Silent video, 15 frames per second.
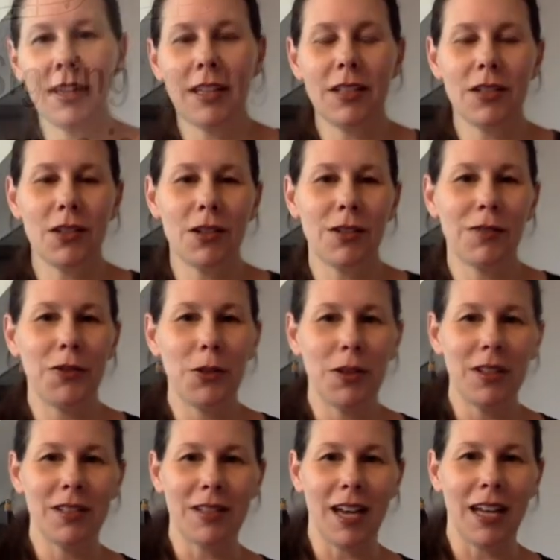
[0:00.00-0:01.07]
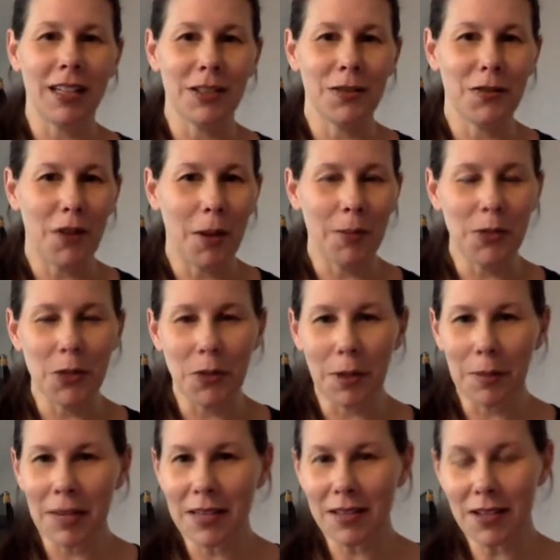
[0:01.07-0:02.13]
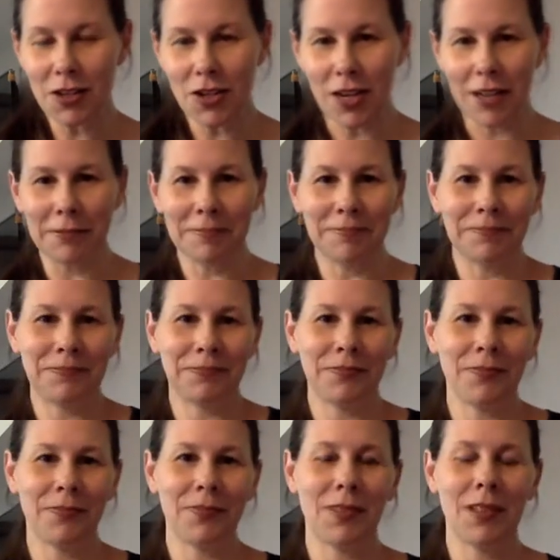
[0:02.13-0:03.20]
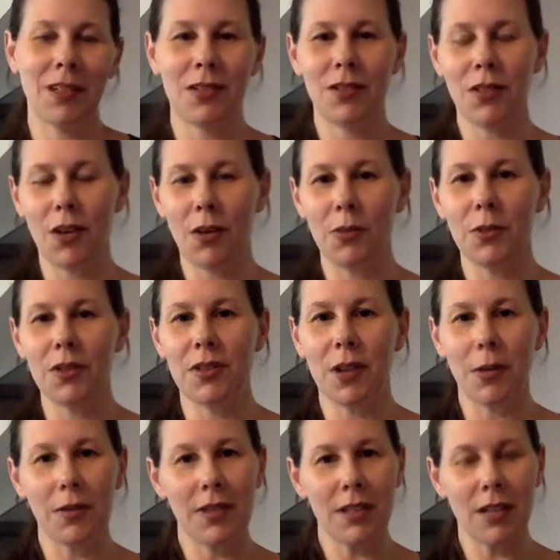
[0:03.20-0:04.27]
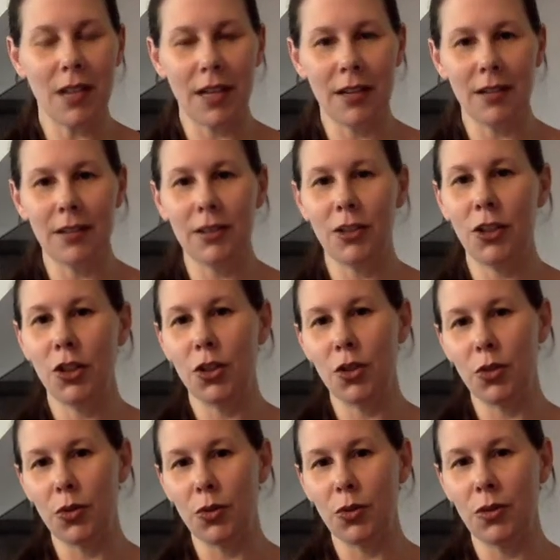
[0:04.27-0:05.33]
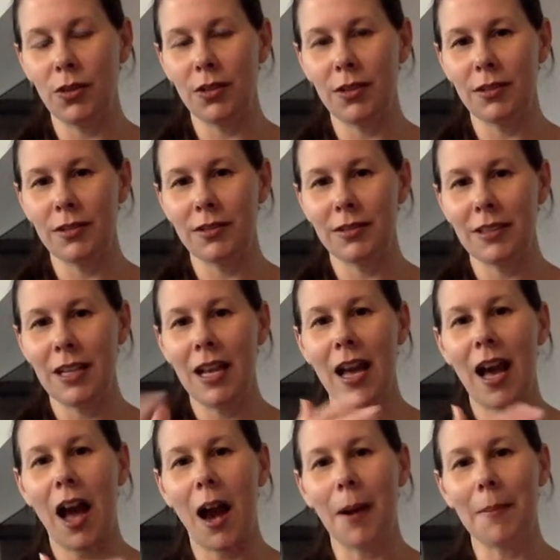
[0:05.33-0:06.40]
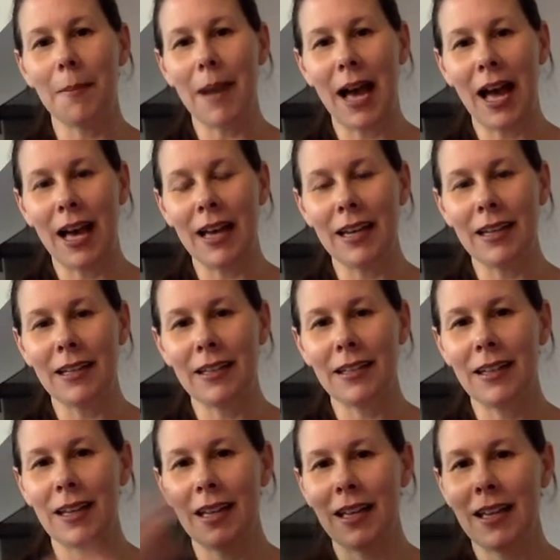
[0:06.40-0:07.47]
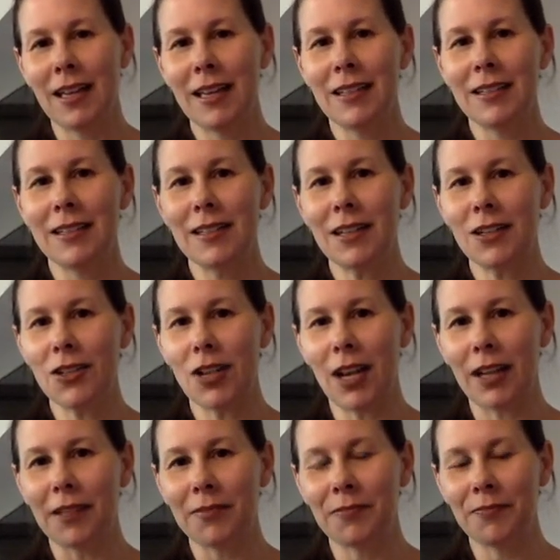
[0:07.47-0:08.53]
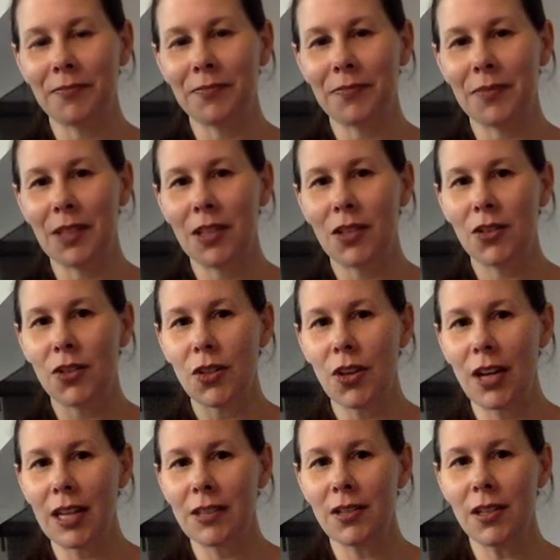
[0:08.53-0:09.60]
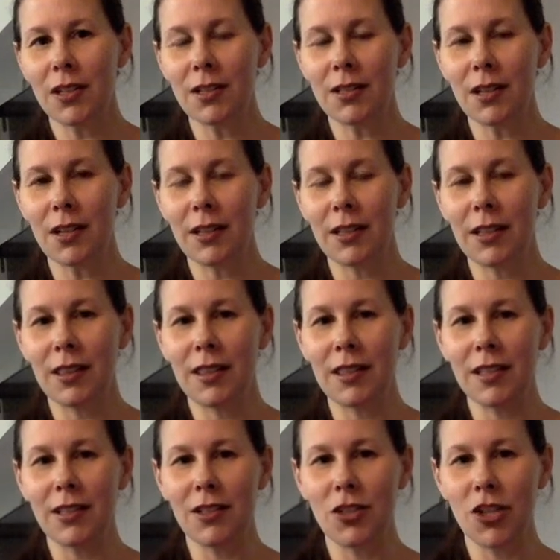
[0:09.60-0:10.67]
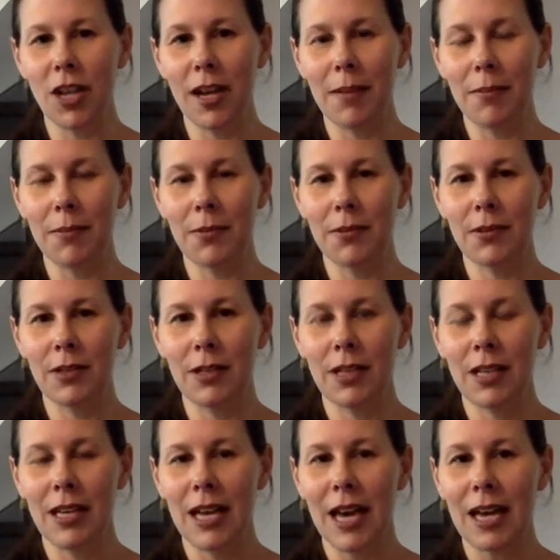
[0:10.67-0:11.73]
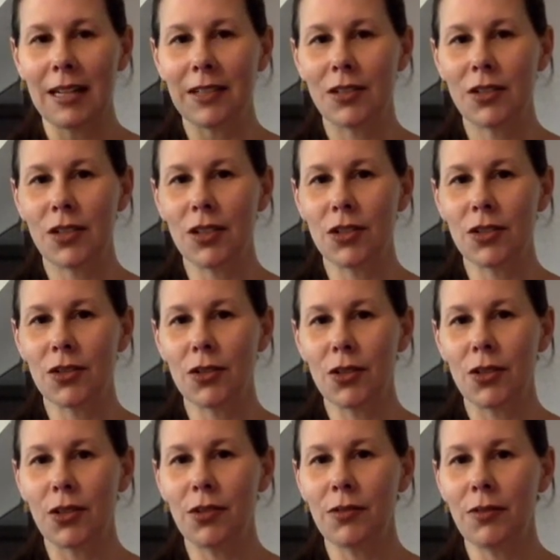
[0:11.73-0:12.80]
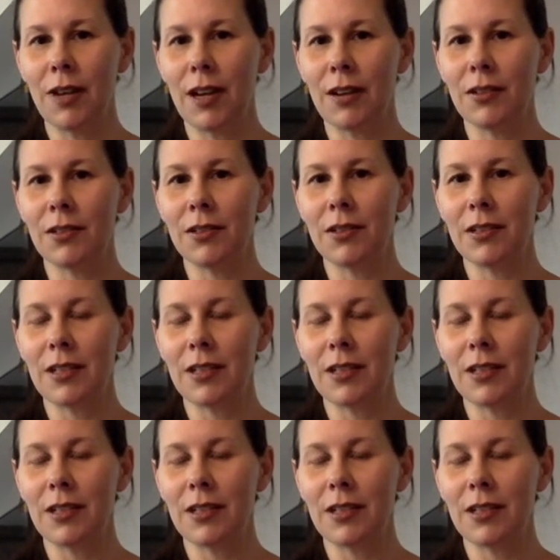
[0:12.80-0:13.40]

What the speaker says: let's learn a few of the signs from You Are My Sunshine. So we'll start with the title, You Are My Sunshine. So your hand's going to start in this shape and it's going to circle around